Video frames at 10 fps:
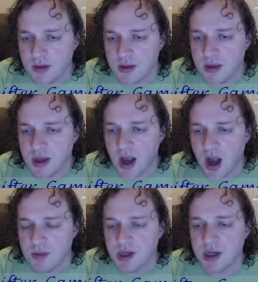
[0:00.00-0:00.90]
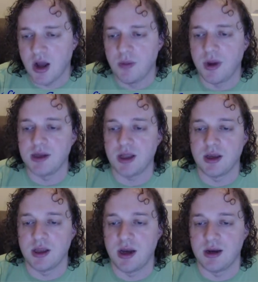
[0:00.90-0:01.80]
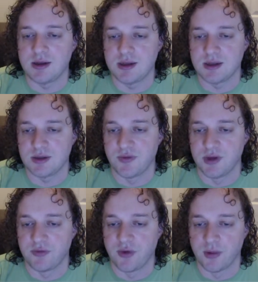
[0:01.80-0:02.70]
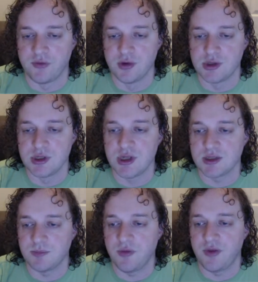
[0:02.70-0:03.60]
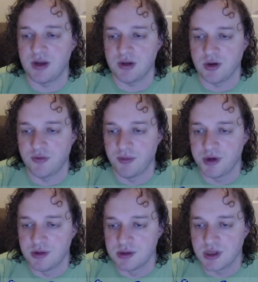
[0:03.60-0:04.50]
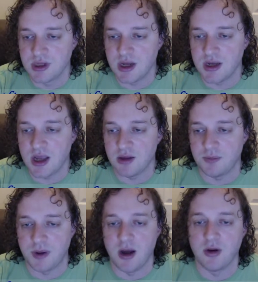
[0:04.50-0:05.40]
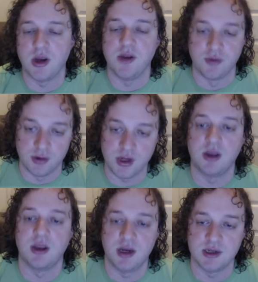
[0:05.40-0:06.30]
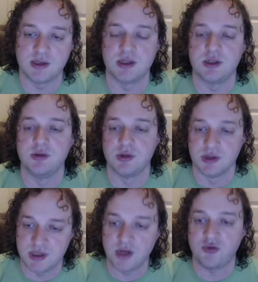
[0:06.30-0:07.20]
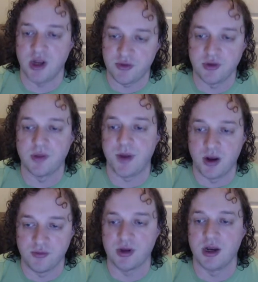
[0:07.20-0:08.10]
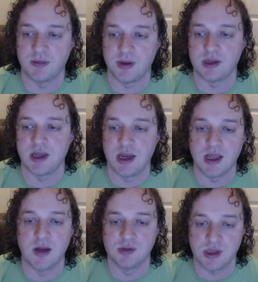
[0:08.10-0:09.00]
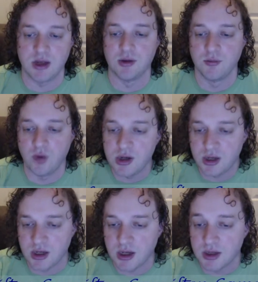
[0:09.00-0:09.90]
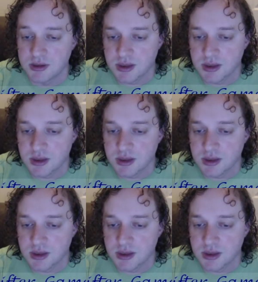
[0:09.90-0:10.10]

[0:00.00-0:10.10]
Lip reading: The object held by a telekineticist for this form of fusion doesn't prevent her from using gather power. If you're a telekineticist, you instead transfer the power of your kinetic blast to any object held in one hand.